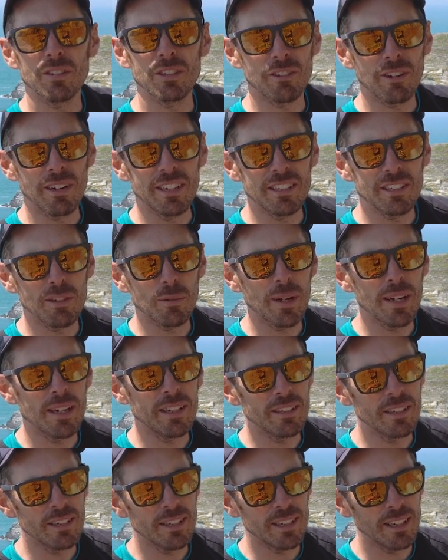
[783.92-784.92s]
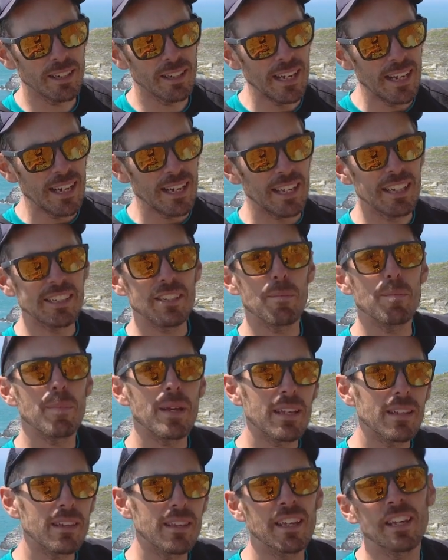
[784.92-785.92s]
straight away, do you though? There's a
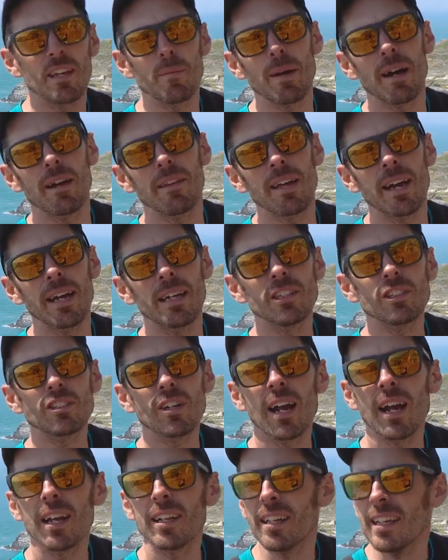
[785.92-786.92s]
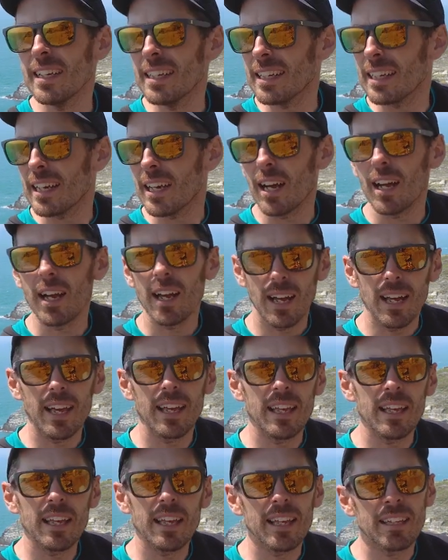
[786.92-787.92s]
big thing about that in trad.
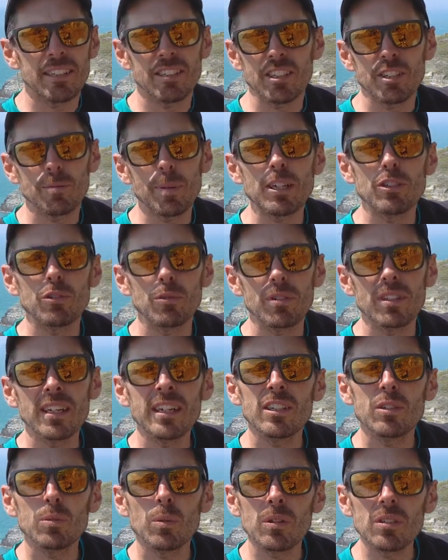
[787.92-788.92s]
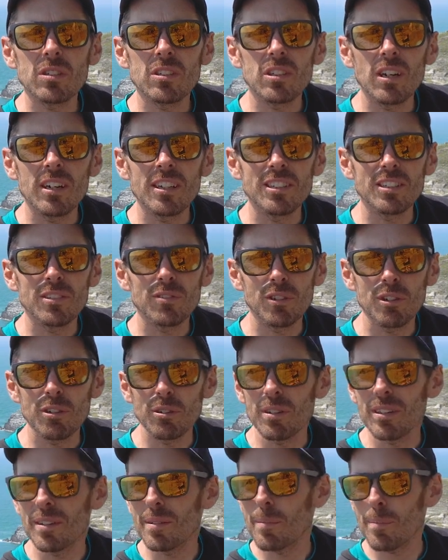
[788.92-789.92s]
It's a special thing to on-site a
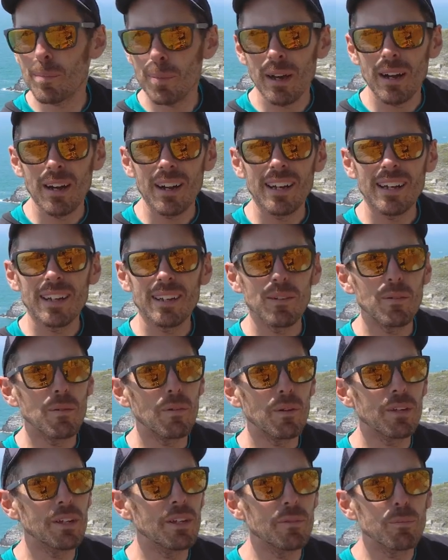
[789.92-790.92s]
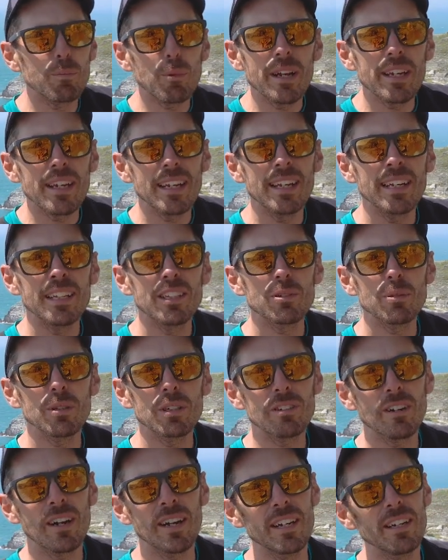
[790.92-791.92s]
route, but you're breaking into a
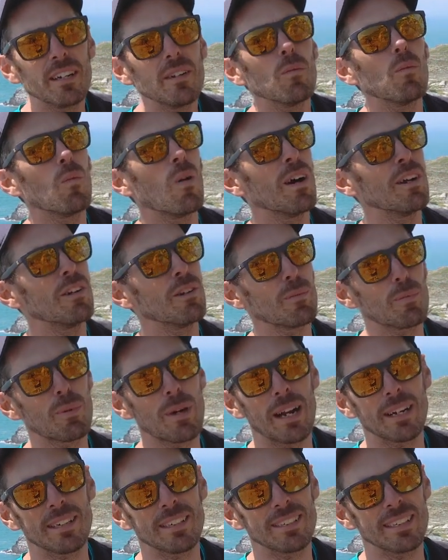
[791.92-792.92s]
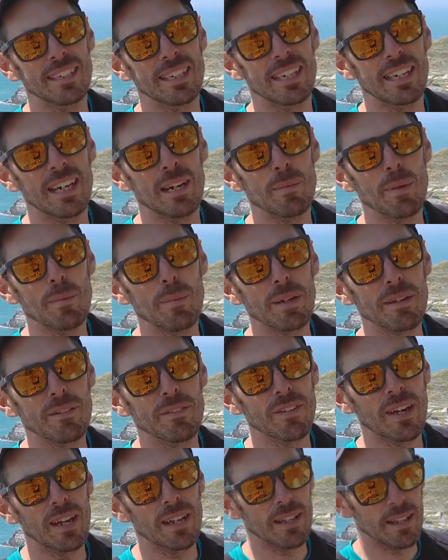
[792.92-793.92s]
grade, why not practice it? I'm a big
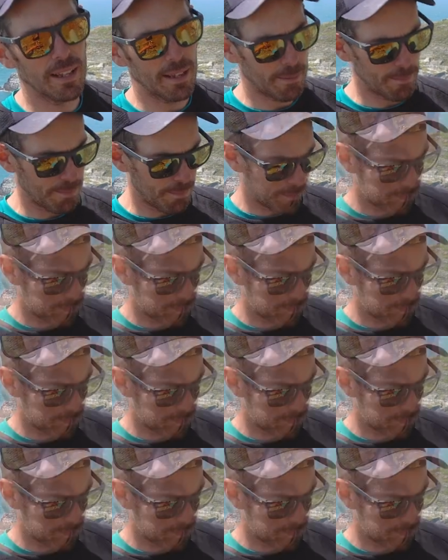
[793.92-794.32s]
fan of that.